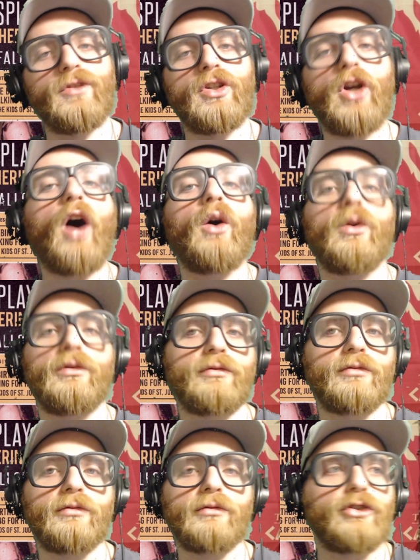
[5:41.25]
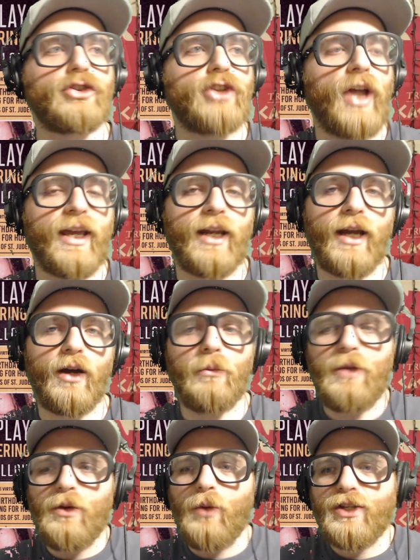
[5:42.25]
Go. Check it out.
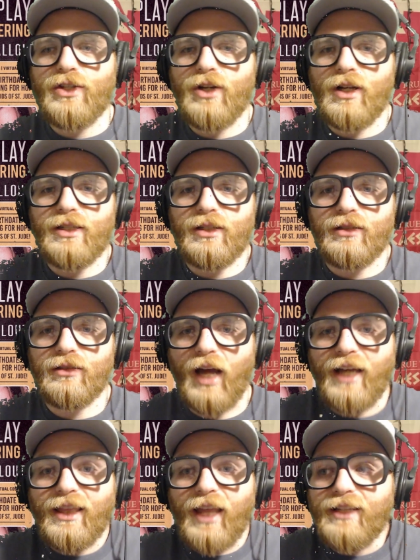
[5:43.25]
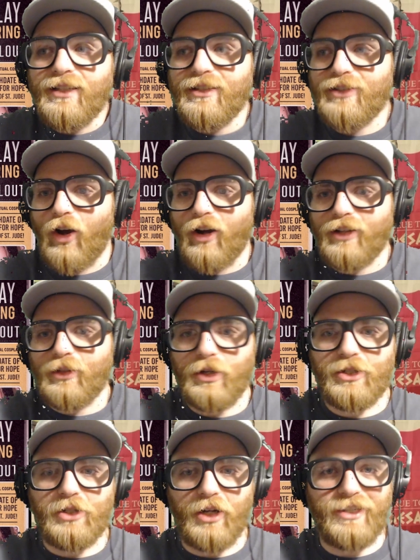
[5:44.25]
Meet Wes Johnson. I'd like to talk to
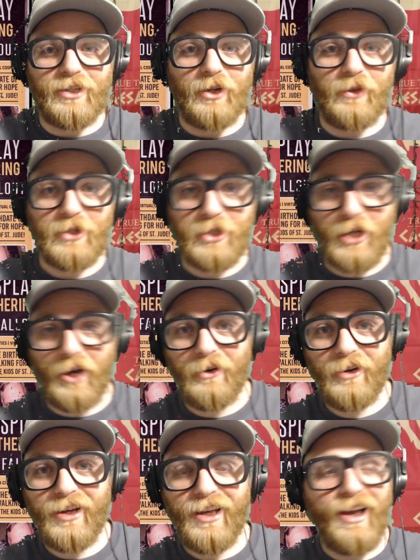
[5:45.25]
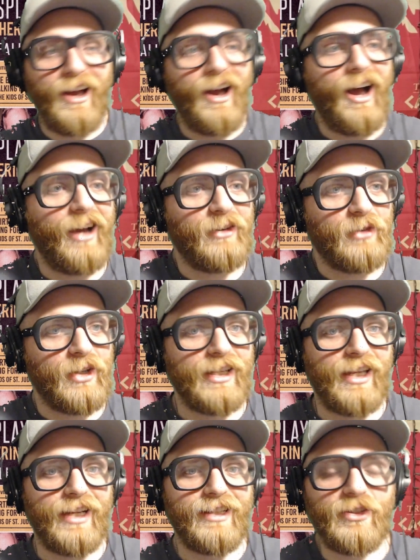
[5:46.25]
Wes Johnson on the show.
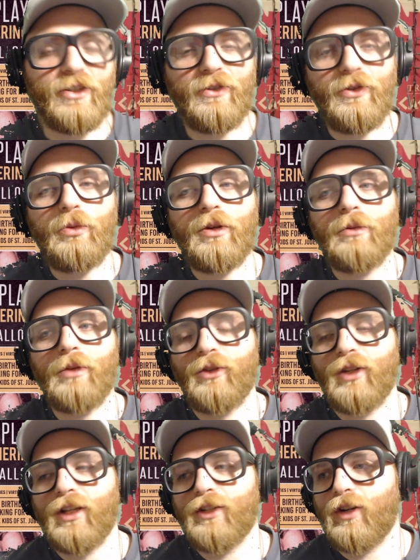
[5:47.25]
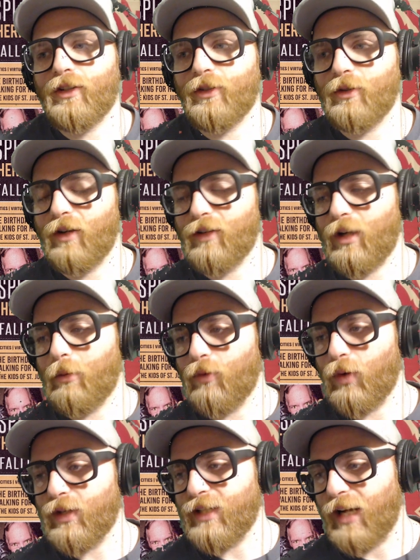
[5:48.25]
There's a few people I'd really like to talk to, a couple
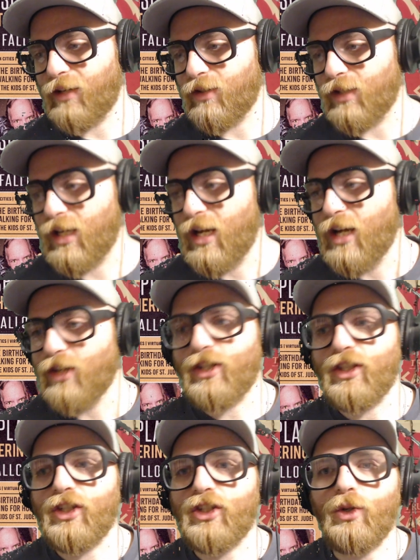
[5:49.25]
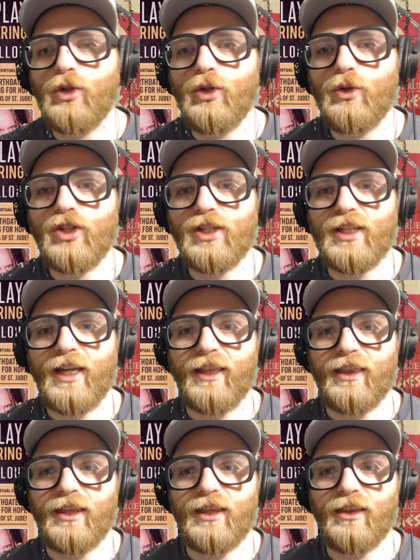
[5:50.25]
voice actors. Just the dude who's just like
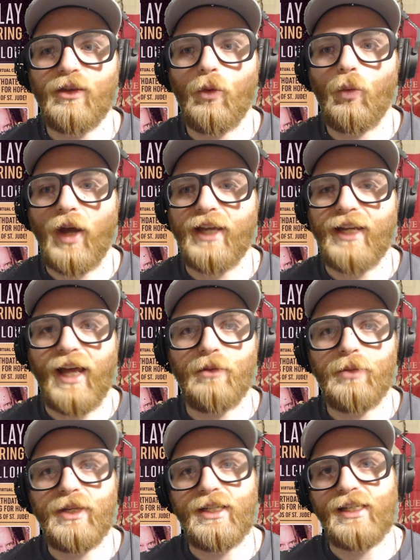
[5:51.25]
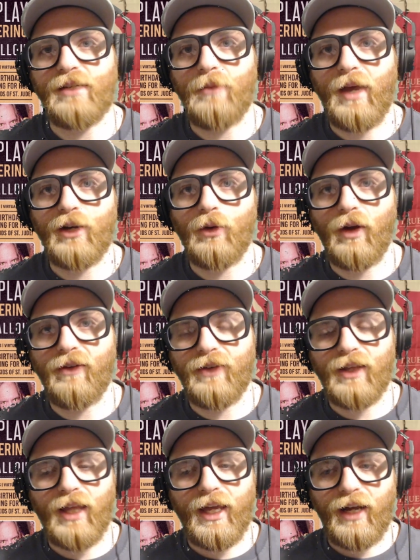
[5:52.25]
the white NPC man who I
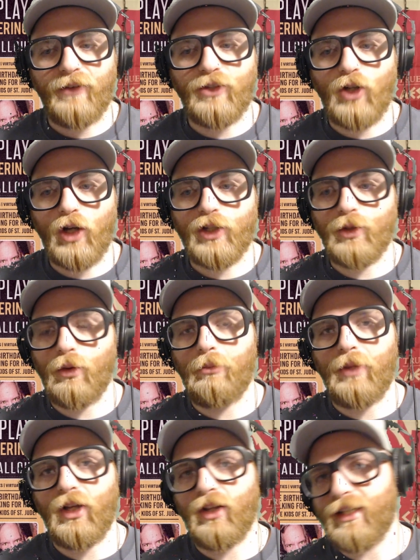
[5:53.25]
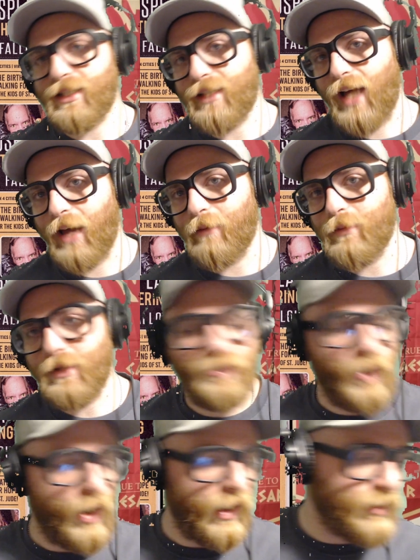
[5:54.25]
feel like I've talked to 1 billion times in
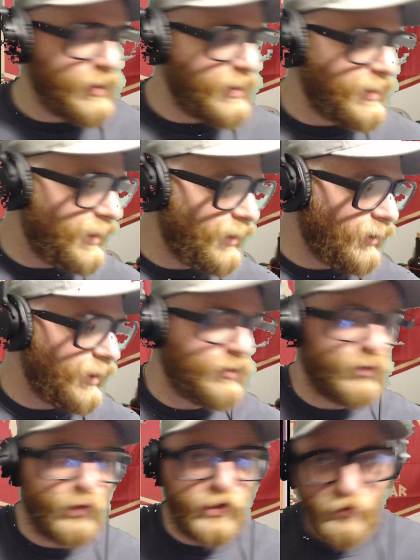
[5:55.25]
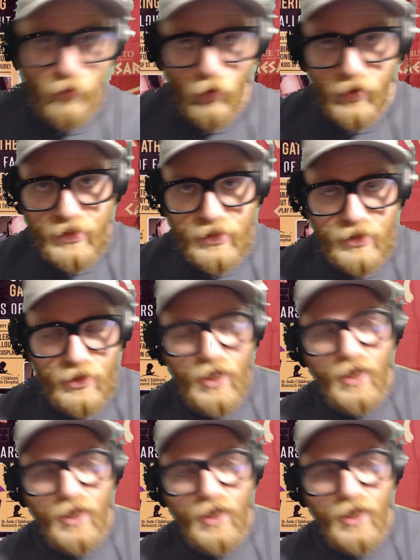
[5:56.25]
Fallout, just to hear his real voice.